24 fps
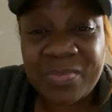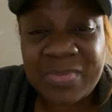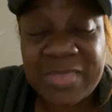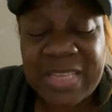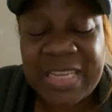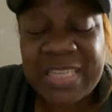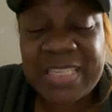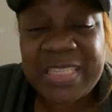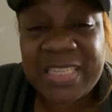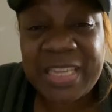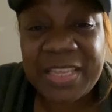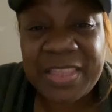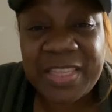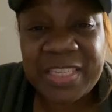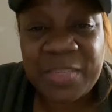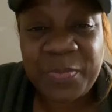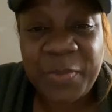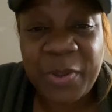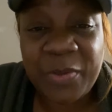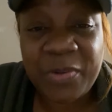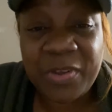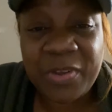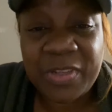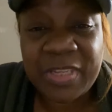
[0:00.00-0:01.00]
Thus saith the
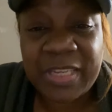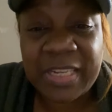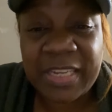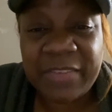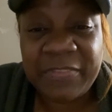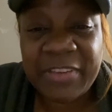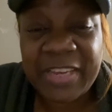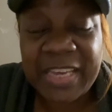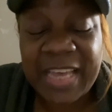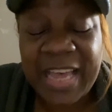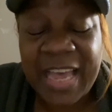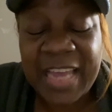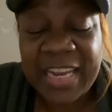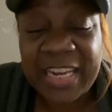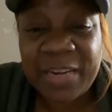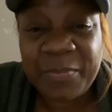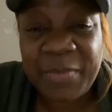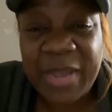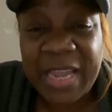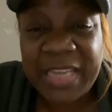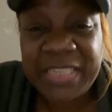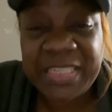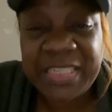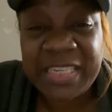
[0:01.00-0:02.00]
Spirit of the living God in the
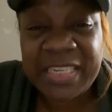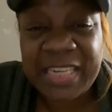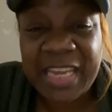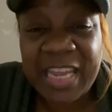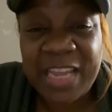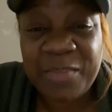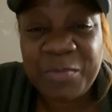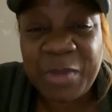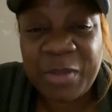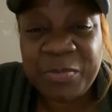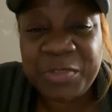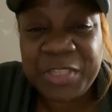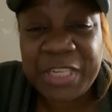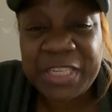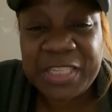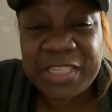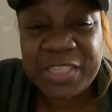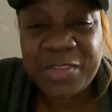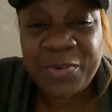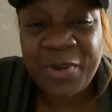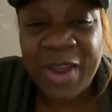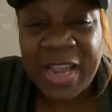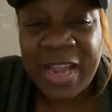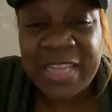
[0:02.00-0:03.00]
mighty name of
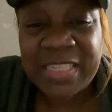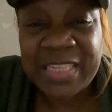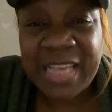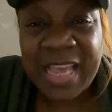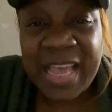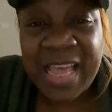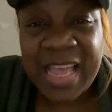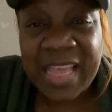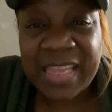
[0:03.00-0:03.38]
Jesus Christ.